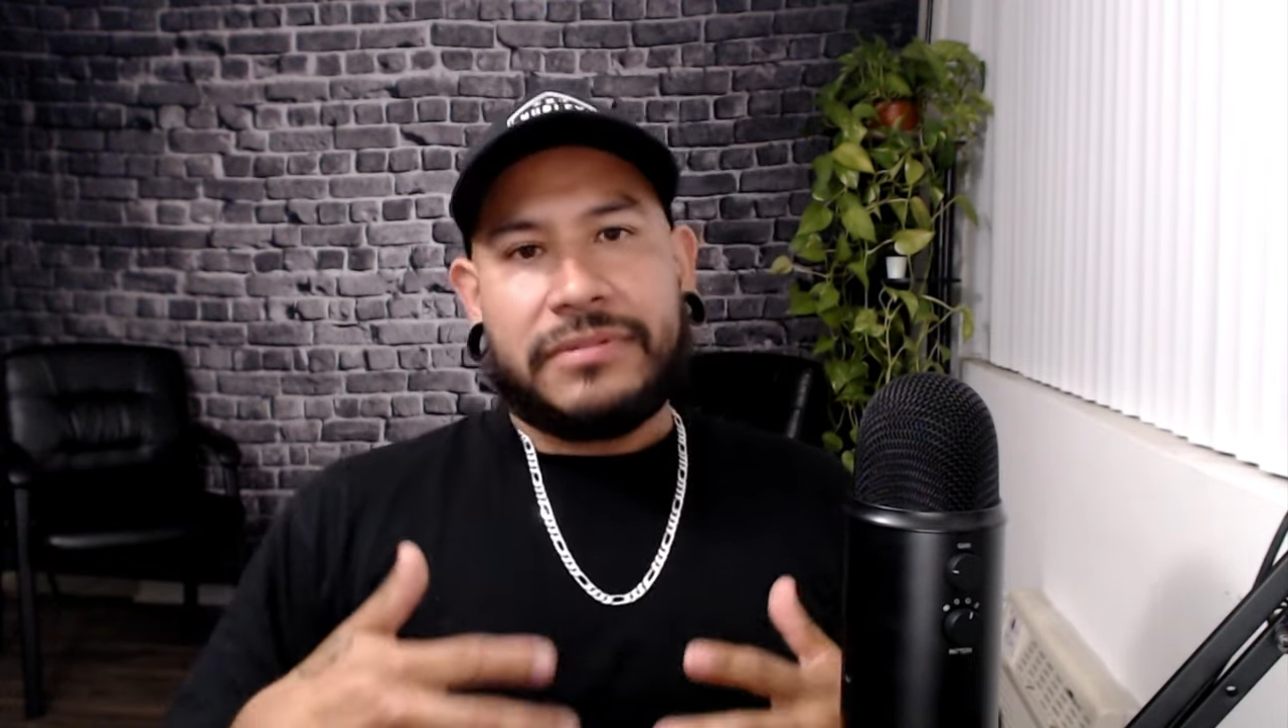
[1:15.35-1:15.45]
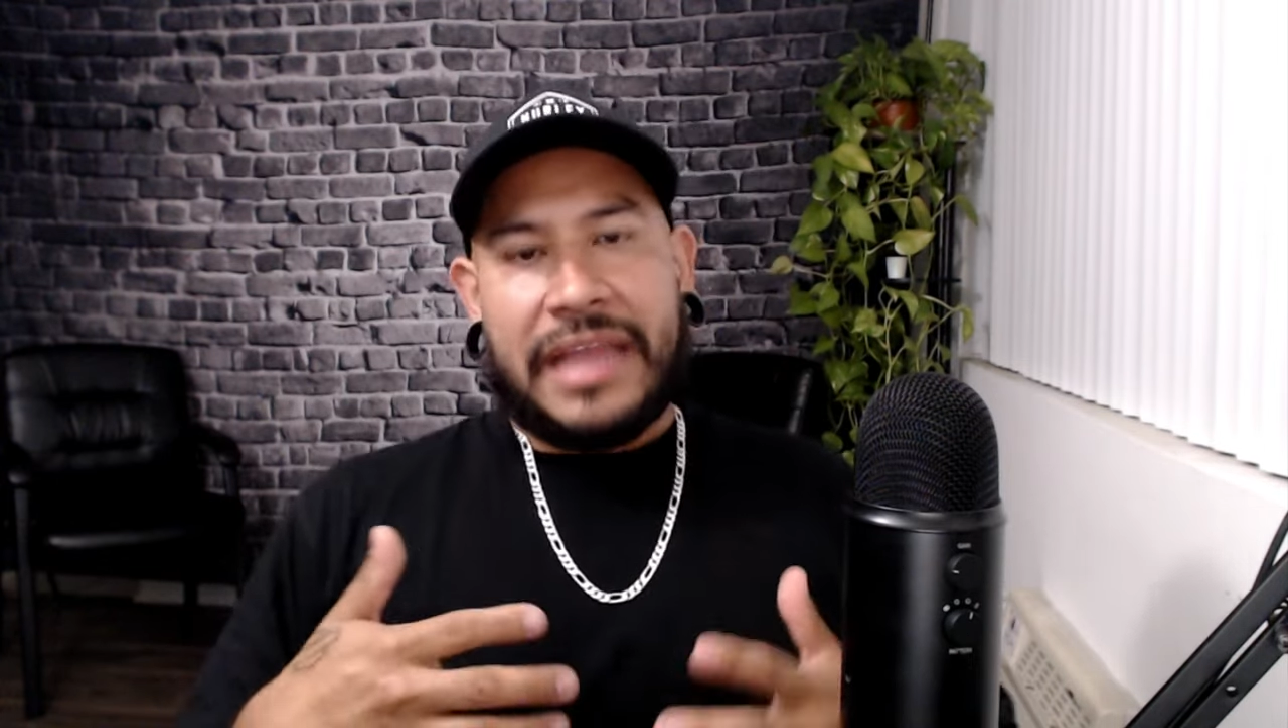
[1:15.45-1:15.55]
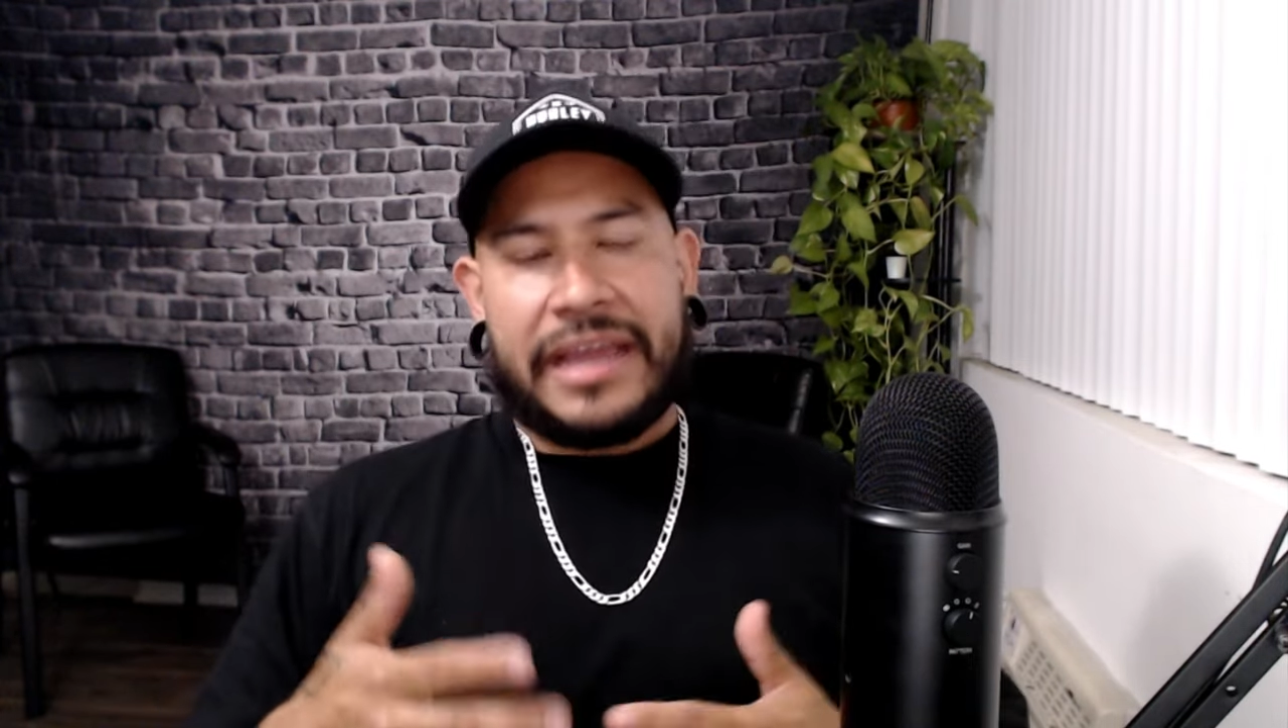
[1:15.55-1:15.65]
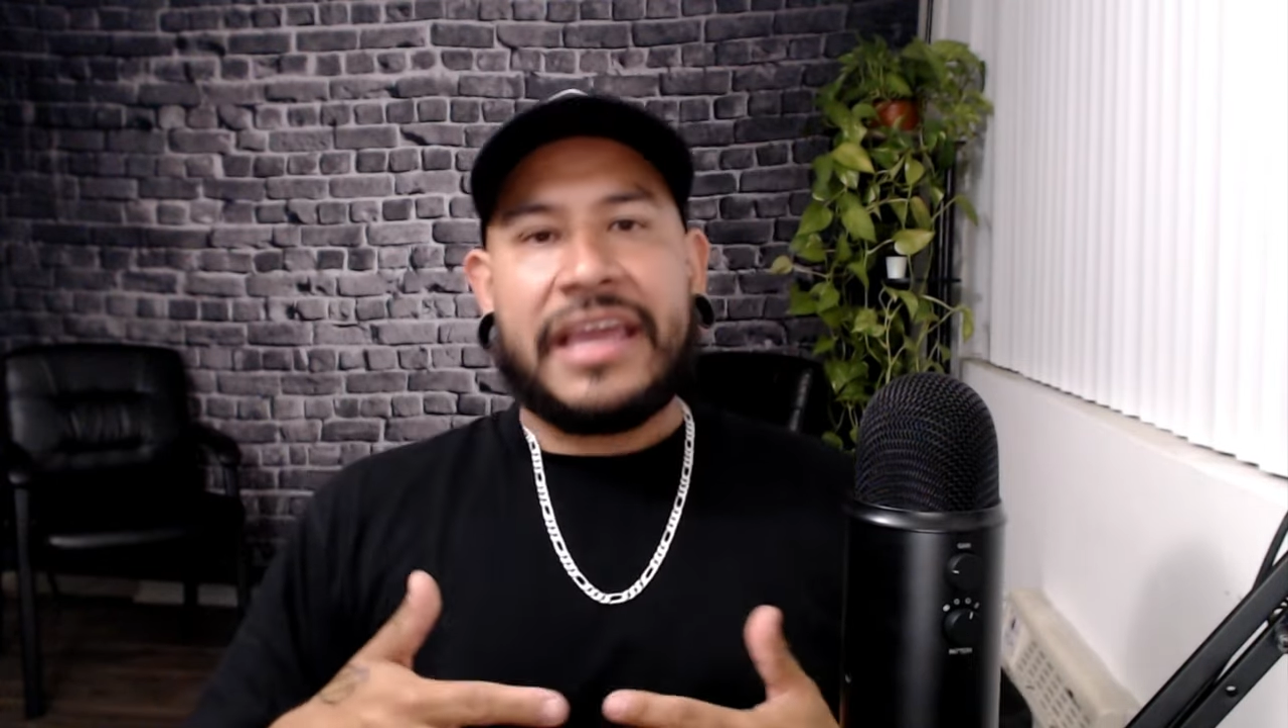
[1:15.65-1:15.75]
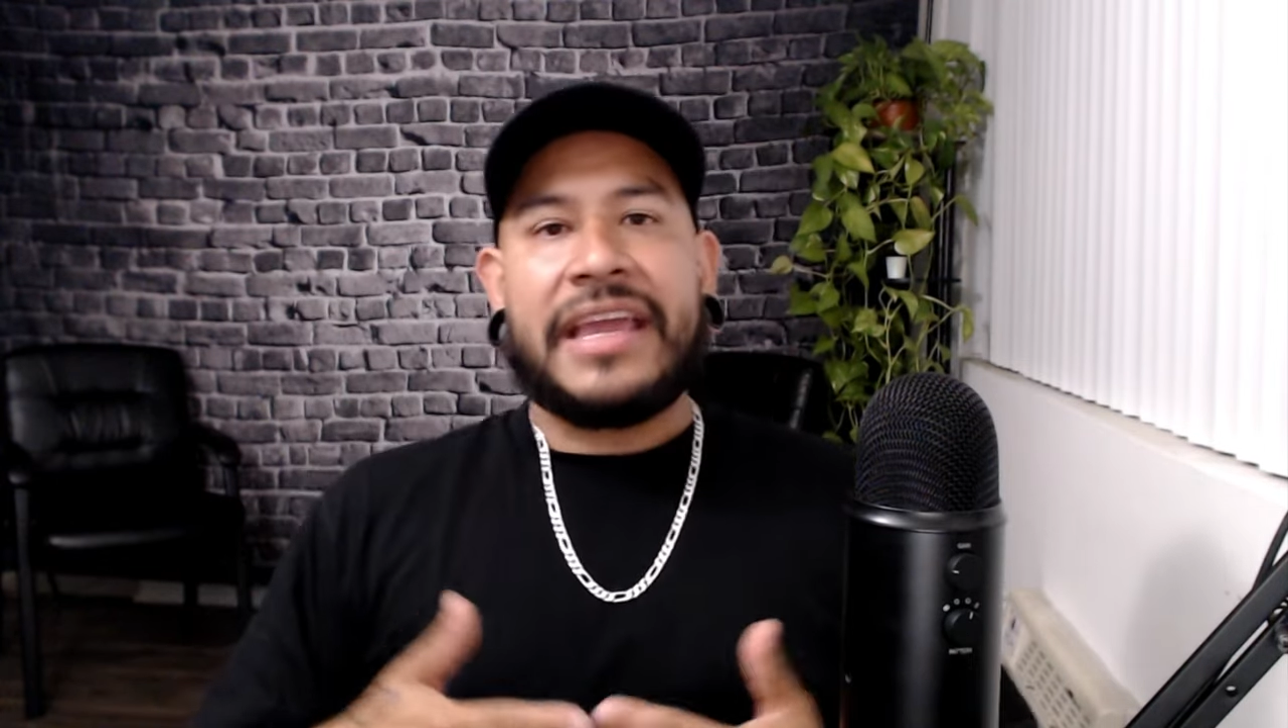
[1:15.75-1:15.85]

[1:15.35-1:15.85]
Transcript: that can